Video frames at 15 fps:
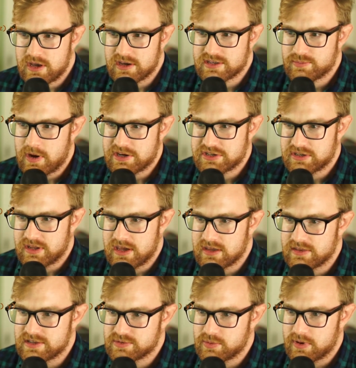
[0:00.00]
expression like
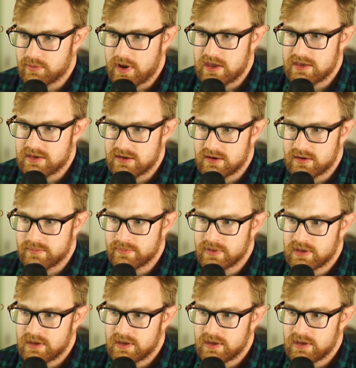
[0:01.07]
this one right here.